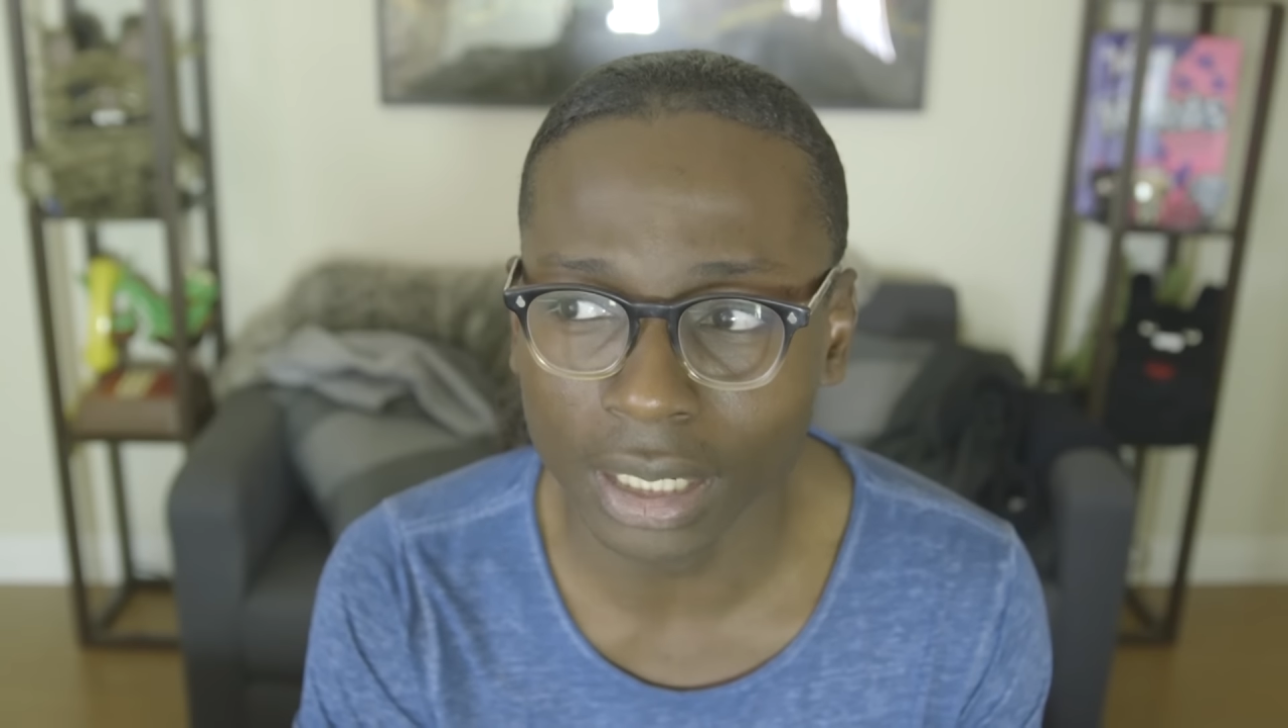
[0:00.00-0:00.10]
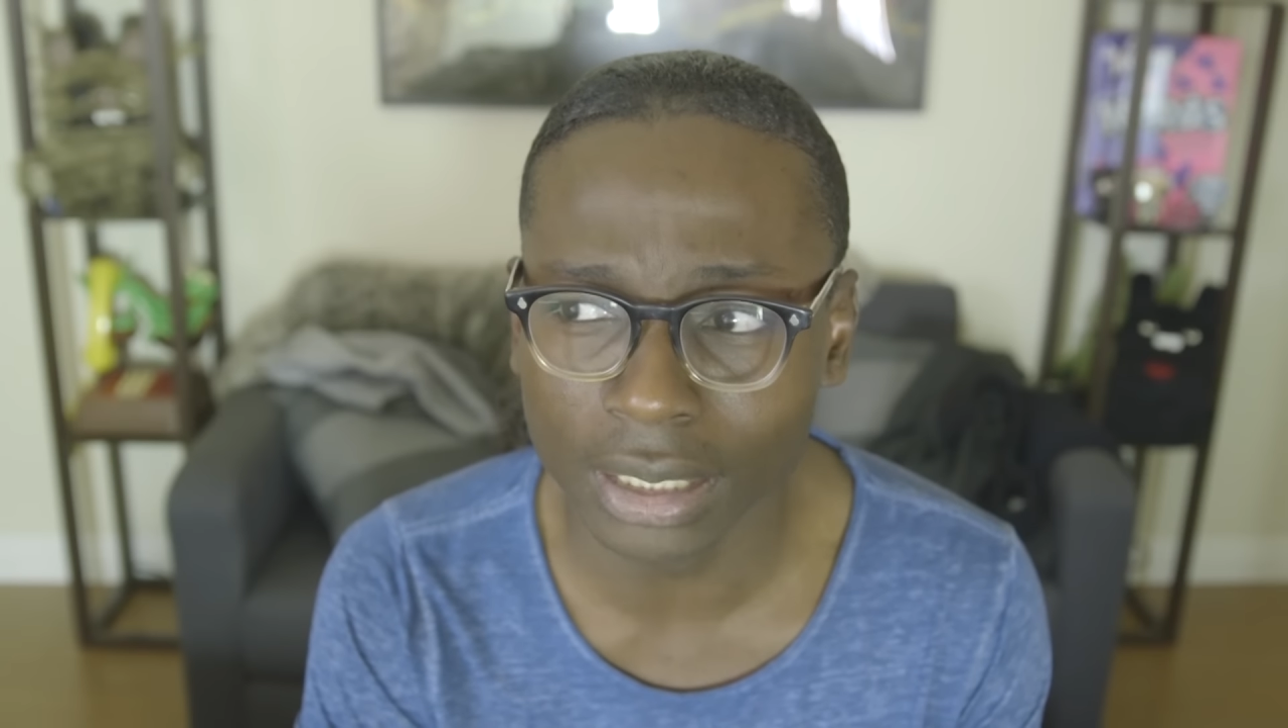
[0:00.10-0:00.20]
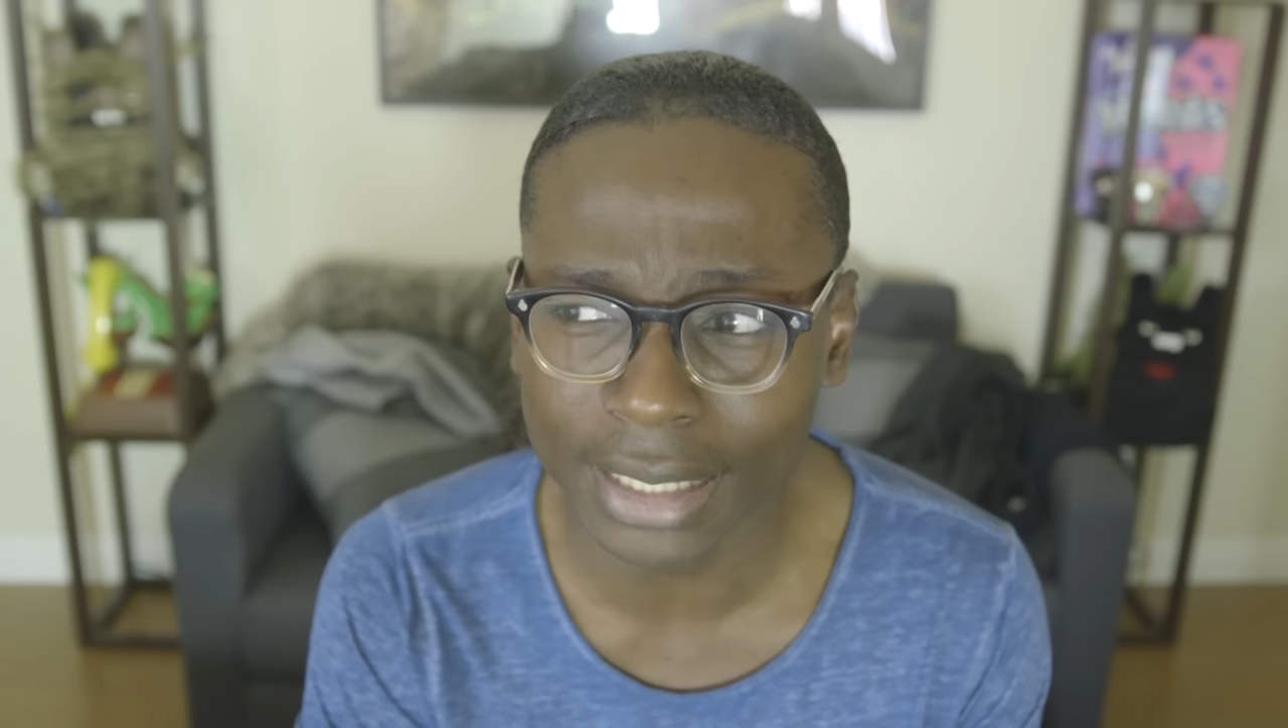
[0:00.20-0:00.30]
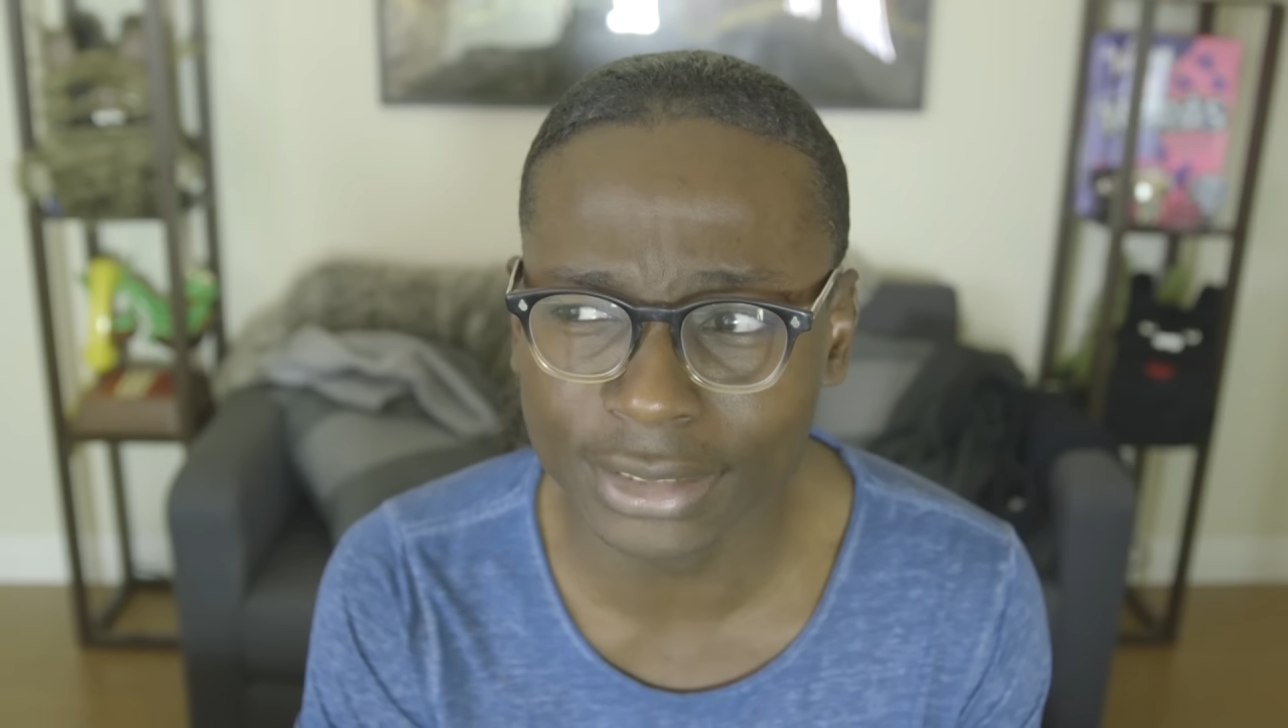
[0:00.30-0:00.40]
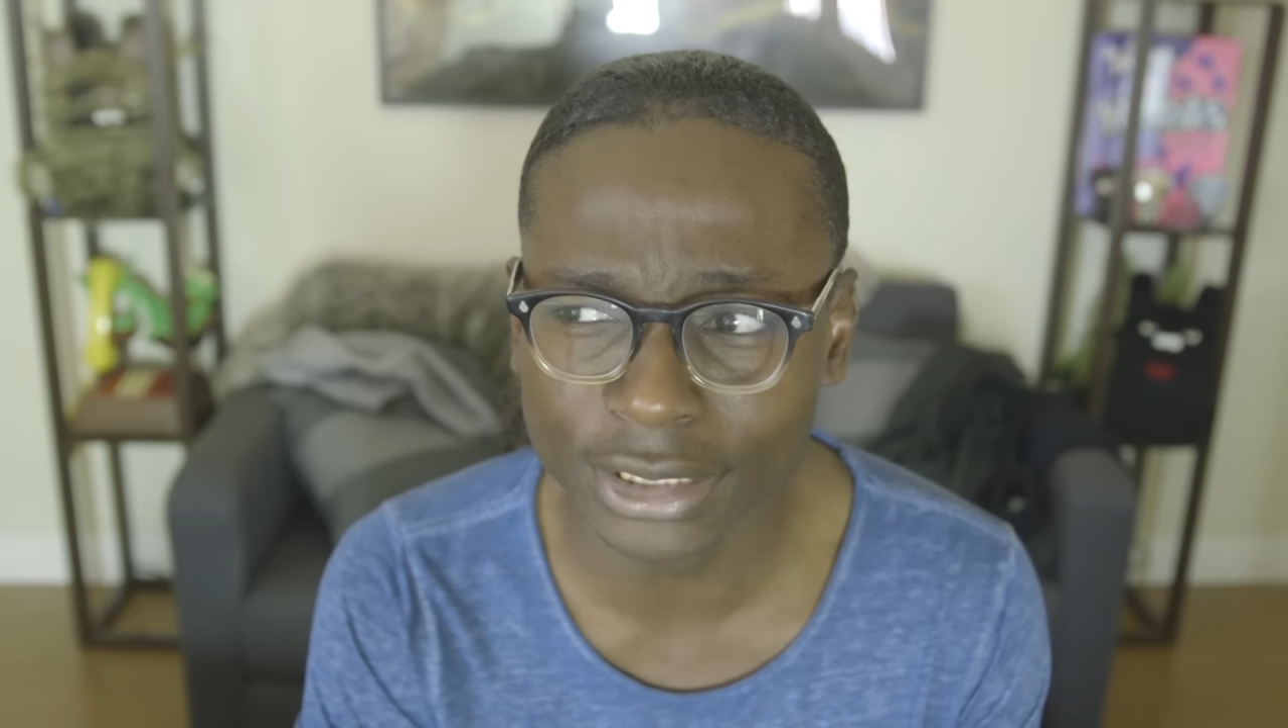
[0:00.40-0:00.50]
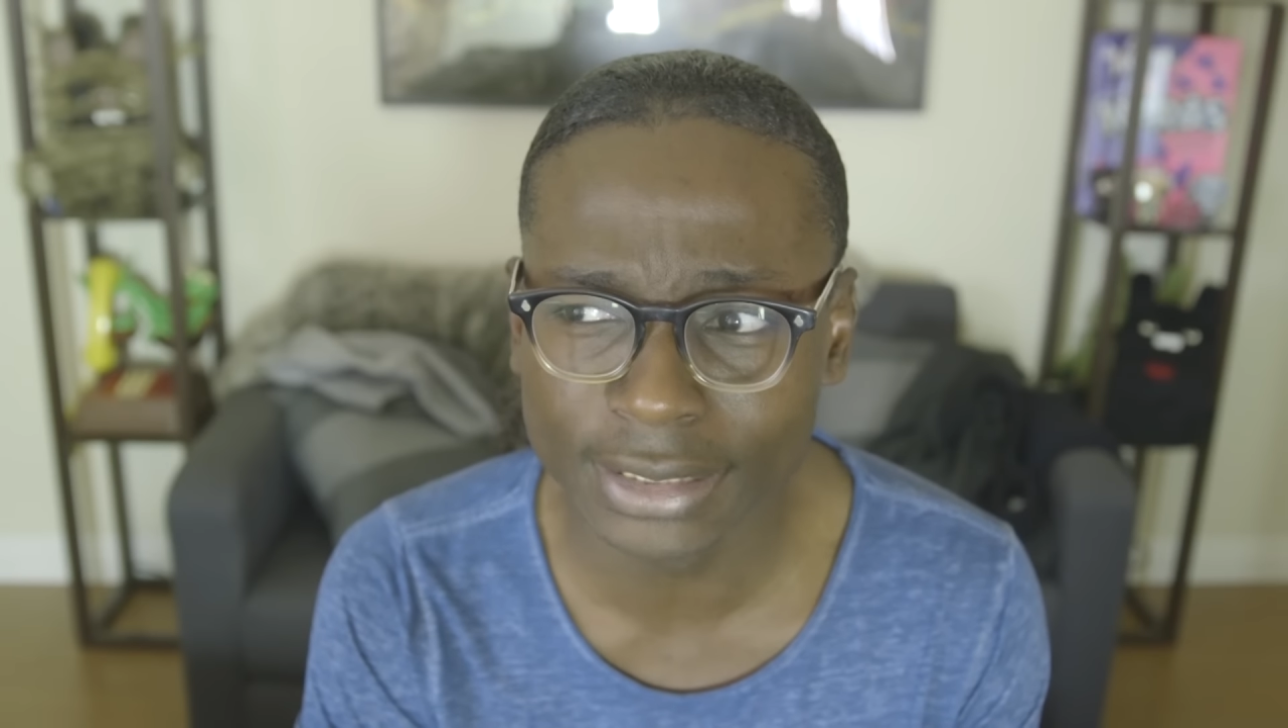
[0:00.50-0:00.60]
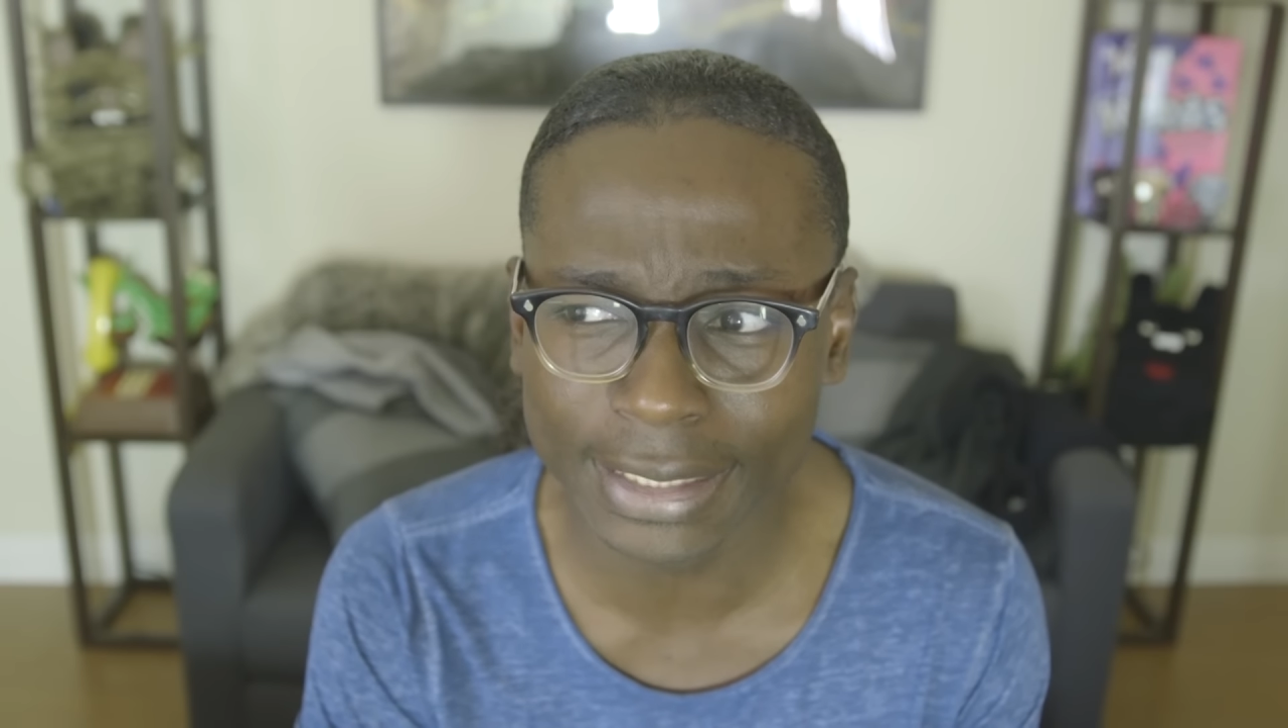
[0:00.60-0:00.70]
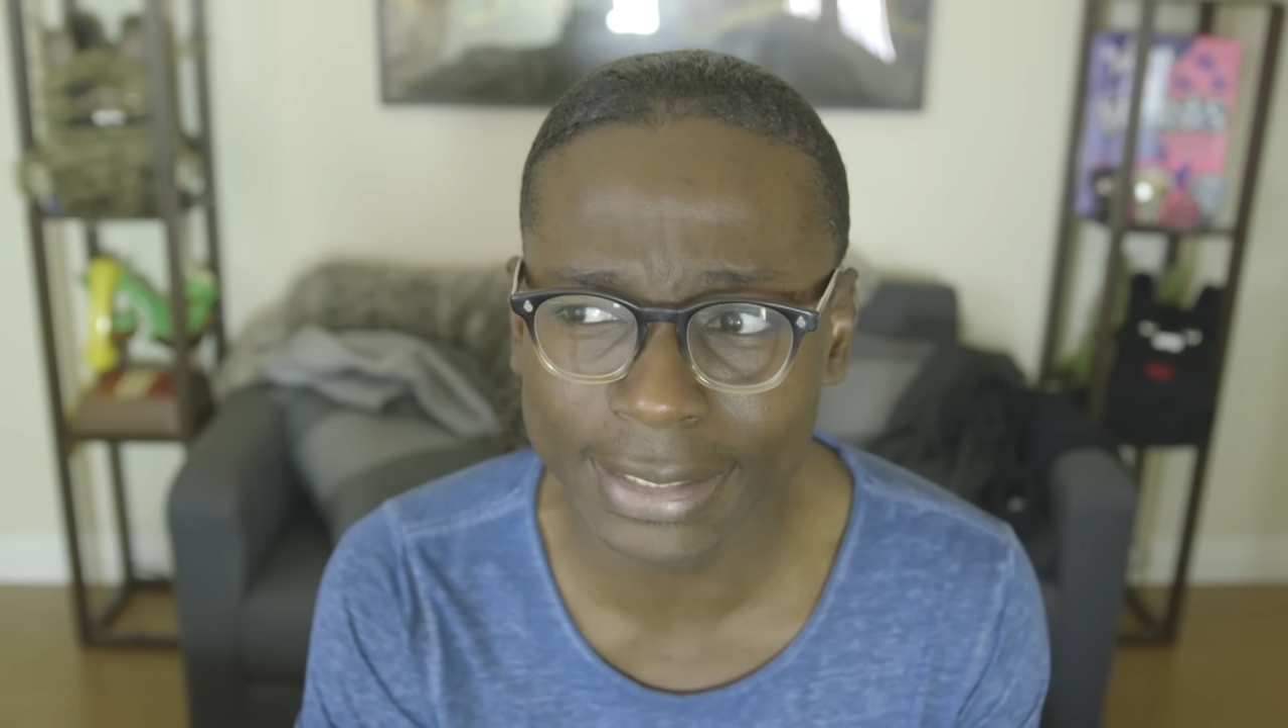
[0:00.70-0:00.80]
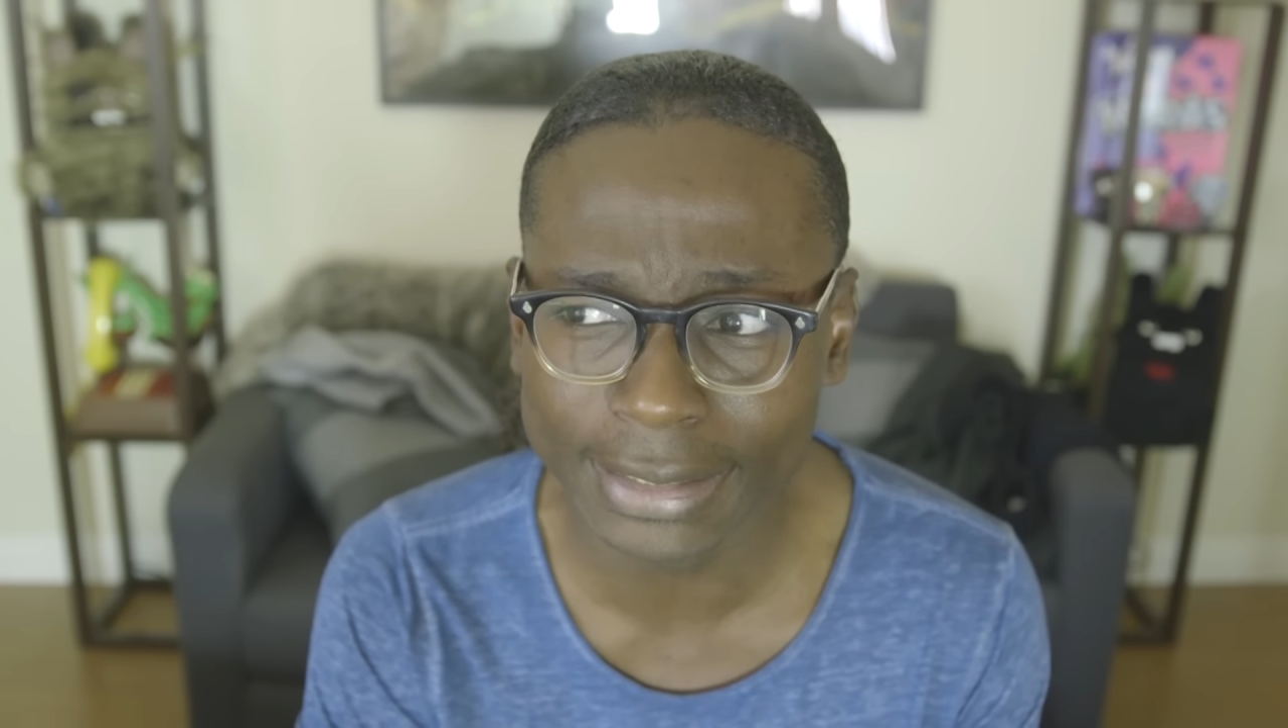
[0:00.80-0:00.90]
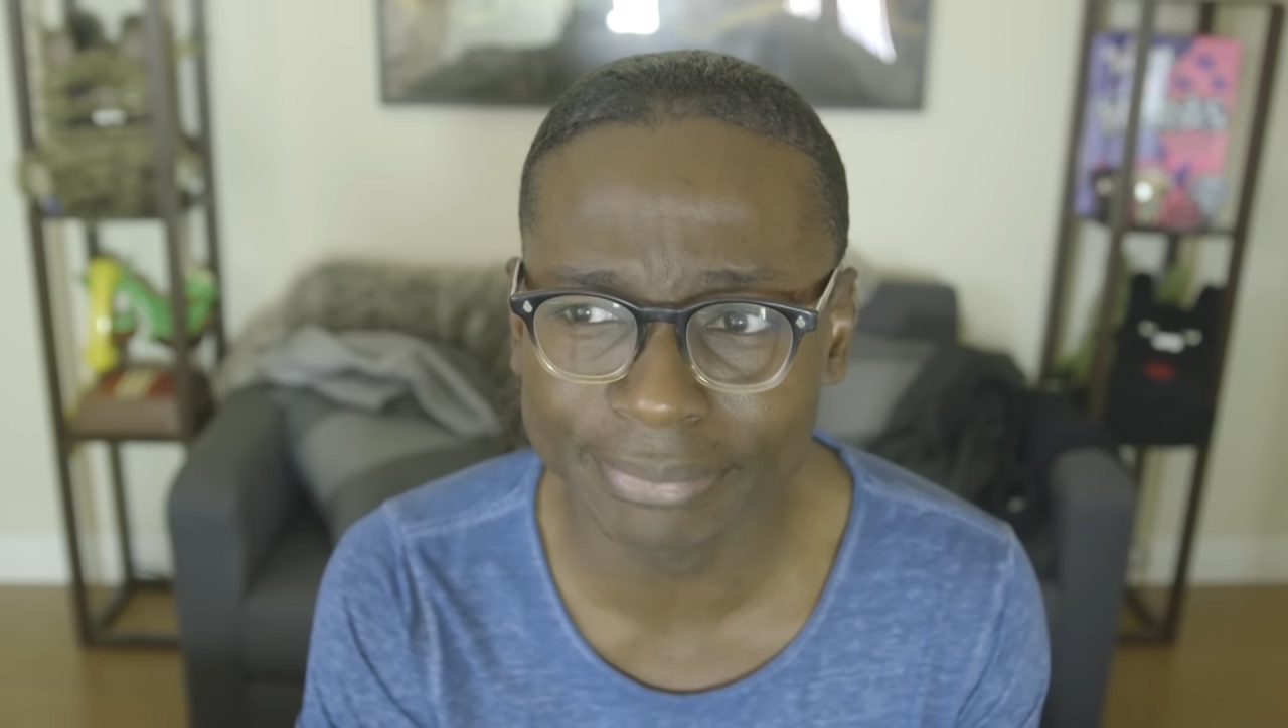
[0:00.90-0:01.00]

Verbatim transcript: and I just can't